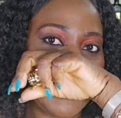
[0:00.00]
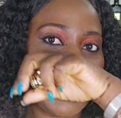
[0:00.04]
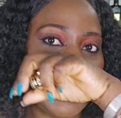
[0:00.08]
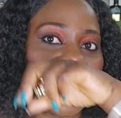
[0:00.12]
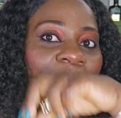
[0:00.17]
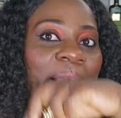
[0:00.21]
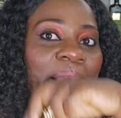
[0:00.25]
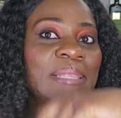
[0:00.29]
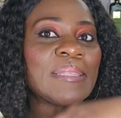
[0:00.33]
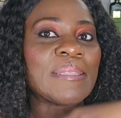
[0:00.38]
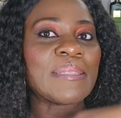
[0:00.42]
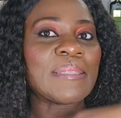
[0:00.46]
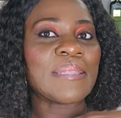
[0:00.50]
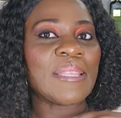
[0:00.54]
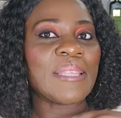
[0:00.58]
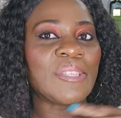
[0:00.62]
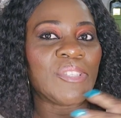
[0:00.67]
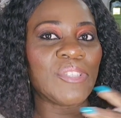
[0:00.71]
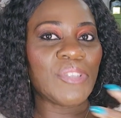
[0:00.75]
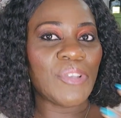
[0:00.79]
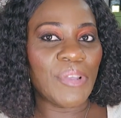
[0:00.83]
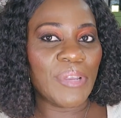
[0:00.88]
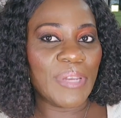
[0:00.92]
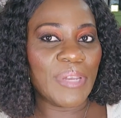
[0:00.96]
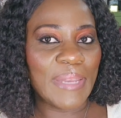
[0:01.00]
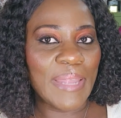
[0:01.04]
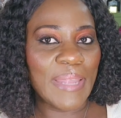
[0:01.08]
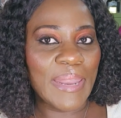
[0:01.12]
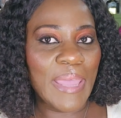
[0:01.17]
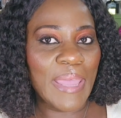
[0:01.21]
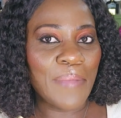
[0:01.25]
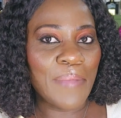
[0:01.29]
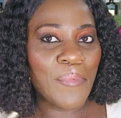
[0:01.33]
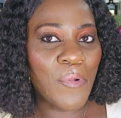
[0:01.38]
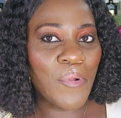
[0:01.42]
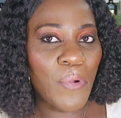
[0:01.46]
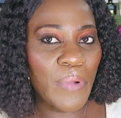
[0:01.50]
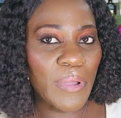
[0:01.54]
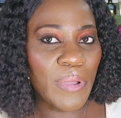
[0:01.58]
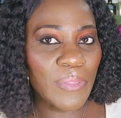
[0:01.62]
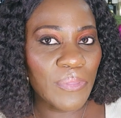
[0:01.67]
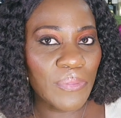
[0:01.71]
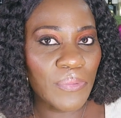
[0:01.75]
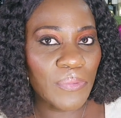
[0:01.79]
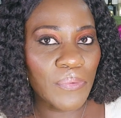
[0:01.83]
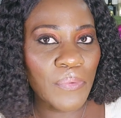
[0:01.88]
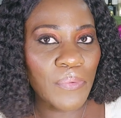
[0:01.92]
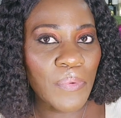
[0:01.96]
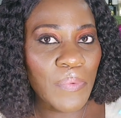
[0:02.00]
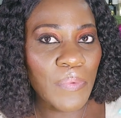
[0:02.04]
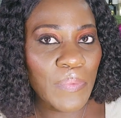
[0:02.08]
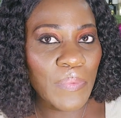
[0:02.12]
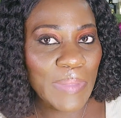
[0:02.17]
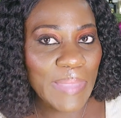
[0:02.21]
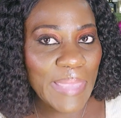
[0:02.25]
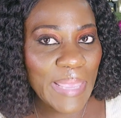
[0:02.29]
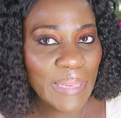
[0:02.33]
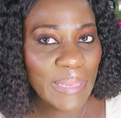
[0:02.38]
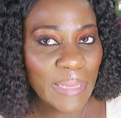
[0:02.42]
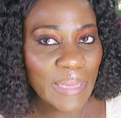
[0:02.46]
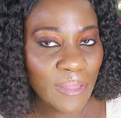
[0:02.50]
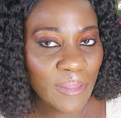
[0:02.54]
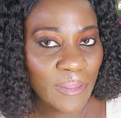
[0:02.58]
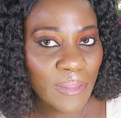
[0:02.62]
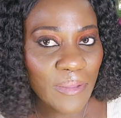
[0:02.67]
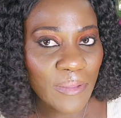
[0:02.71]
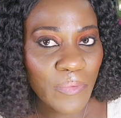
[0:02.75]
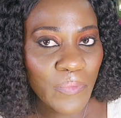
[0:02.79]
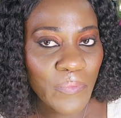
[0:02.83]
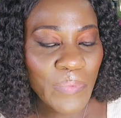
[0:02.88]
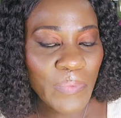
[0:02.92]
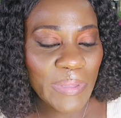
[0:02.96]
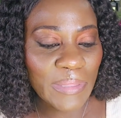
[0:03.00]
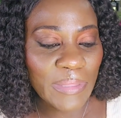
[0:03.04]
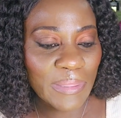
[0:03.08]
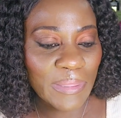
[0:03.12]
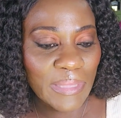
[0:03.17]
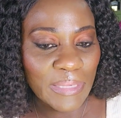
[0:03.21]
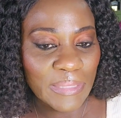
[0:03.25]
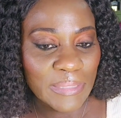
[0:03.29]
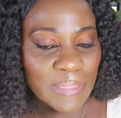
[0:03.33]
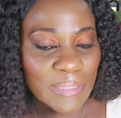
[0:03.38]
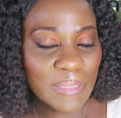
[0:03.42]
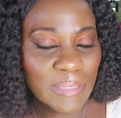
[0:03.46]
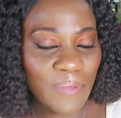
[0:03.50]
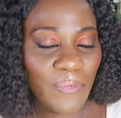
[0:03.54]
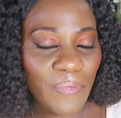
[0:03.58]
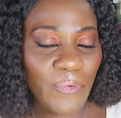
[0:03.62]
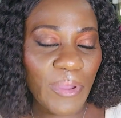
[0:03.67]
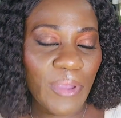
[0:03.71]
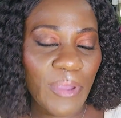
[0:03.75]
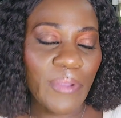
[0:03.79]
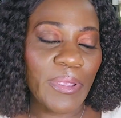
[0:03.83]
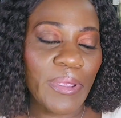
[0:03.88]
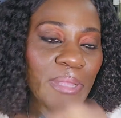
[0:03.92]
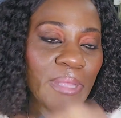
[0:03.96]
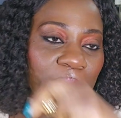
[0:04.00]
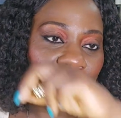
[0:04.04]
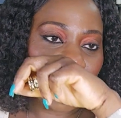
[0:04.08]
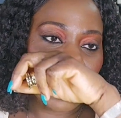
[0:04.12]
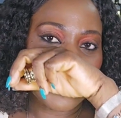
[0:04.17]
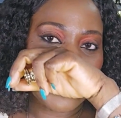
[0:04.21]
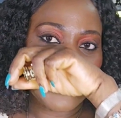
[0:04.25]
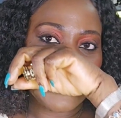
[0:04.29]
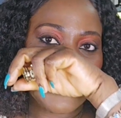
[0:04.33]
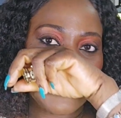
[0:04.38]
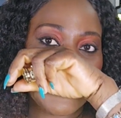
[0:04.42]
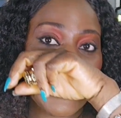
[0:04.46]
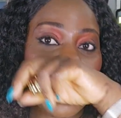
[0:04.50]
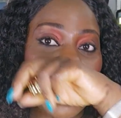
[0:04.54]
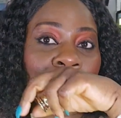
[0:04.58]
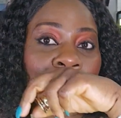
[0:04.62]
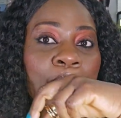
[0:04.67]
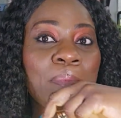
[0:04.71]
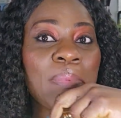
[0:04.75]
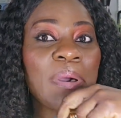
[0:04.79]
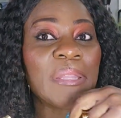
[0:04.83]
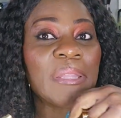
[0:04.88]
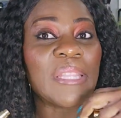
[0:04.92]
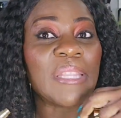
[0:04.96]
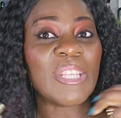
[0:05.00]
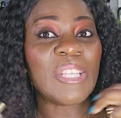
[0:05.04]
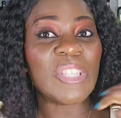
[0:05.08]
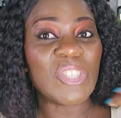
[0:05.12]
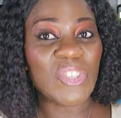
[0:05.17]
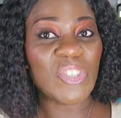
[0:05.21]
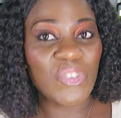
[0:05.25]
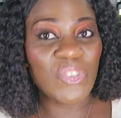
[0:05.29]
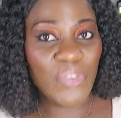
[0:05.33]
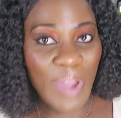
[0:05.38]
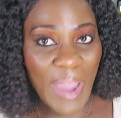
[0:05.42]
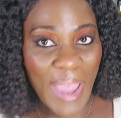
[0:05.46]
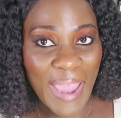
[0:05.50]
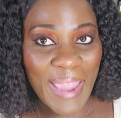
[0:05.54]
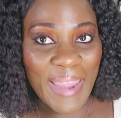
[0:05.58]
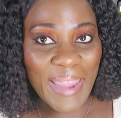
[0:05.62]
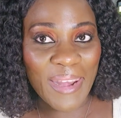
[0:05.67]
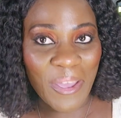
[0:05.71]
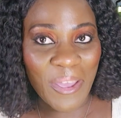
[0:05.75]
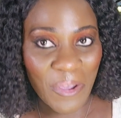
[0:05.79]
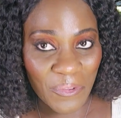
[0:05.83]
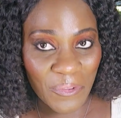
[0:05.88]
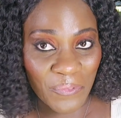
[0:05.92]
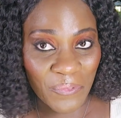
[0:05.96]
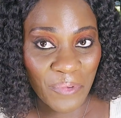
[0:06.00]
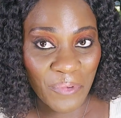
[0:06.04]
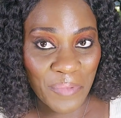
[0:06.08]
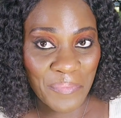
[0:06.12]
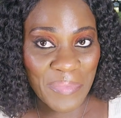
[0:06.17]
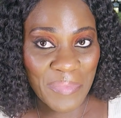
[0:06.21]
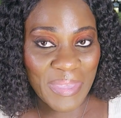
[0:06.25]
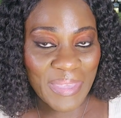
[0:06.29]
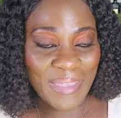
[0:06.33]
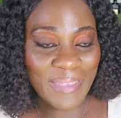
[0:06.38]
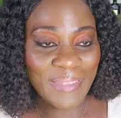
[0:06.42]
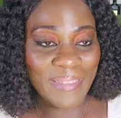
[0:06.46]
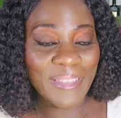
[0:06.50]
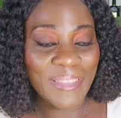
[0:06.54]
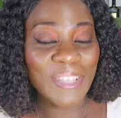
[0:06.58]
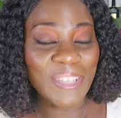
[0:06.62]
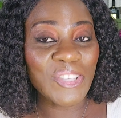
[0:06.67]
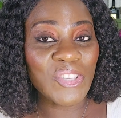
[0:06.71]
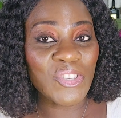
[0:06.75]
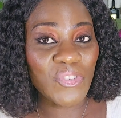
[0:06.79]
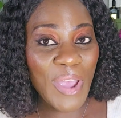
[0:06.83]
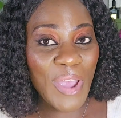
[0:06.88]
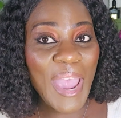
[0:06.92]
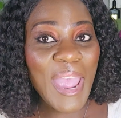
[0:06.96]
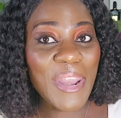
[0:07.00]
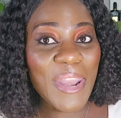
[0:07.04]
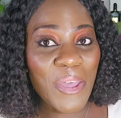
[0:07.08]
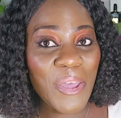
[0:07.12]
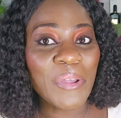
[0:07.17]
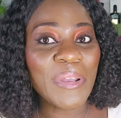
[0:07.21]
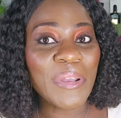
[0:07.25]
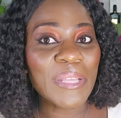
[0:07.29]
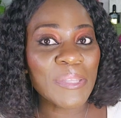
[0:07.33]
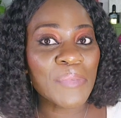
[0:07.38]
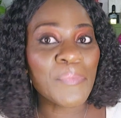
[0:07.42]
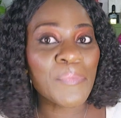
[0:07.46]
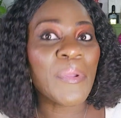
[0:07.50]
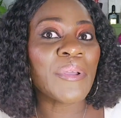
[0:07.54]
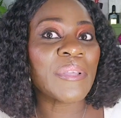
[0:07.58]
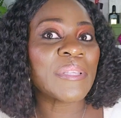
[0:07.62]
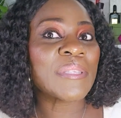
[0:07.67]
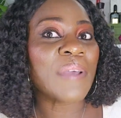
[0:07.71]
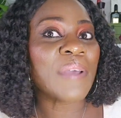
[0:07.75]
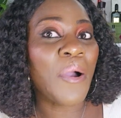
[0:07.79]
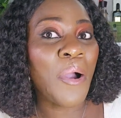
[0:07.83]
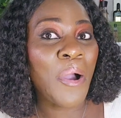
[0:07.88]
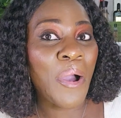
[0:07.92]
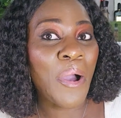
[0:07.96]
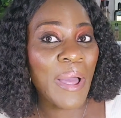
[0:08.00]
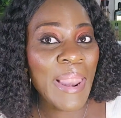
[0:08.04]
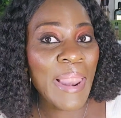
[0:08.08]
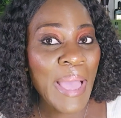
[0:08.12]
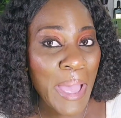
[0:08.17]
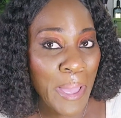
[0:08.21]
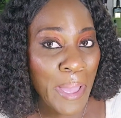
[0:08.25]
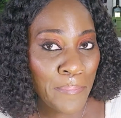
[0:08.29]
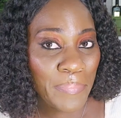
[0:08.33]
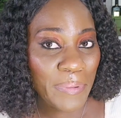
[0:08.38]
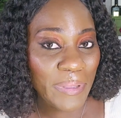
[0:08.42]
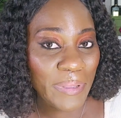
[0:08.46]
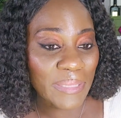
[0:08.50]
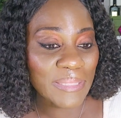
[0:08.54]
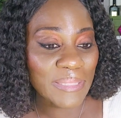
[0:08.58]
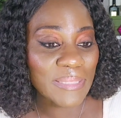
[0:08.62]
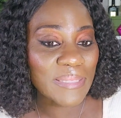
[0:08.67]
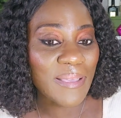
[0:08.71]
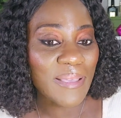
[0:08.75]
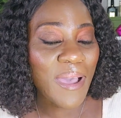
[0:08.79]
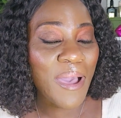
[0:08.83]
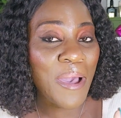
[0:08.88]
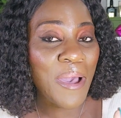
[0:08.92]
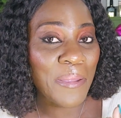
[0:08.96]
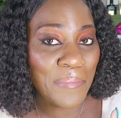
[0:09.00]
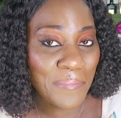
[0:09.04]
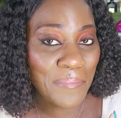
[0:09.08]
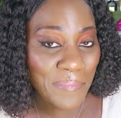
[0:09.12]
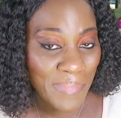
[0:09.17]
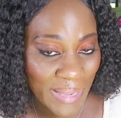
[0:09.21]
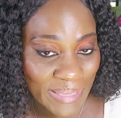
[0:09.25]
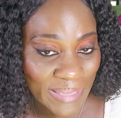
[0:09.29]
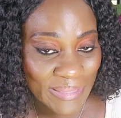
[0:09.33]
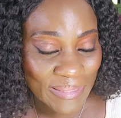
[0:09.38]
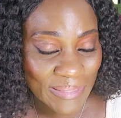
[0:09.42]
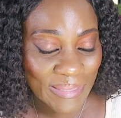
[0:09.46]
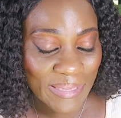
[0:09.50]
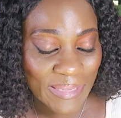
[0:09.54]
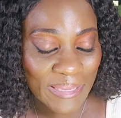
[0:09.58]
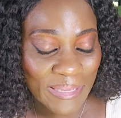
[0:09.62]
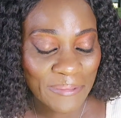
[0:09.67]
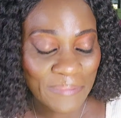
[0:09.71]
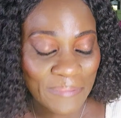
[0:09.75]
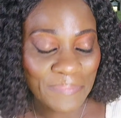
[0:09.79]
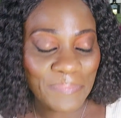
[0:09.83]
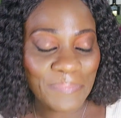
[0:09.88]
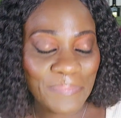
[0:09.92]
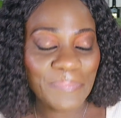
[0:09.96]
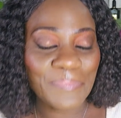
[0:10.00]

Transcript: That's the journey that I'm going through getting with this fragrance. But the dry down for me, the dry down is where it all happens on my skin.